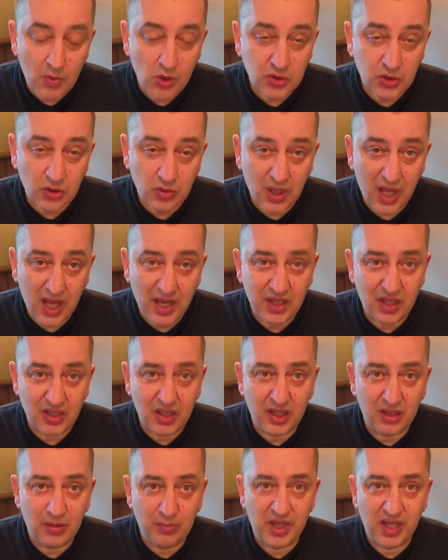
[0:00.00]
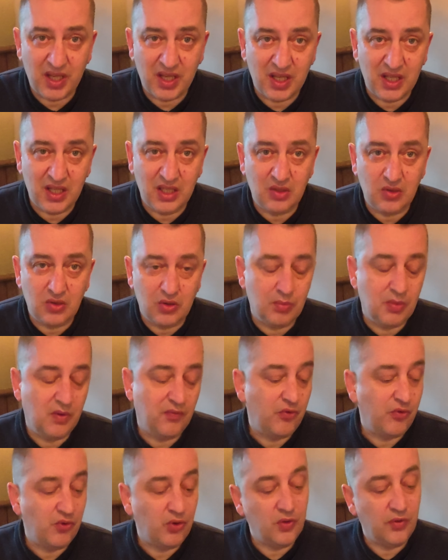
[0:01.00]
So getting a little bit of heat
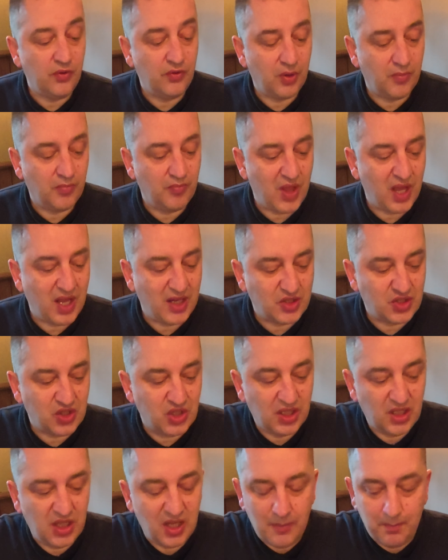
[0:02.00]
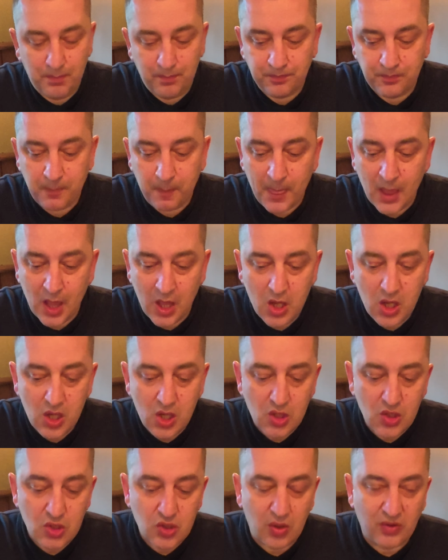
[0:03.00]
coming through from that chicken.
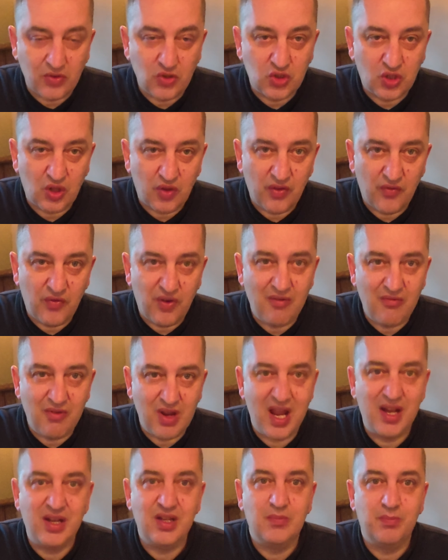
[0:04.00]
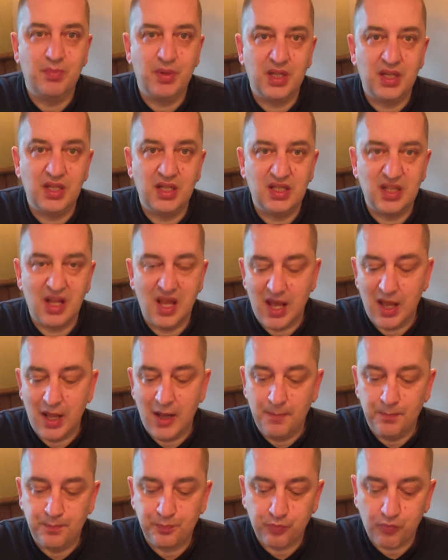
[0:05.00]
So I just got the very end piece
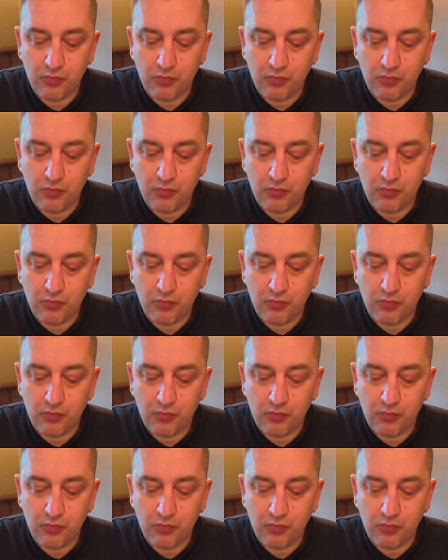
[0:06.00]
there.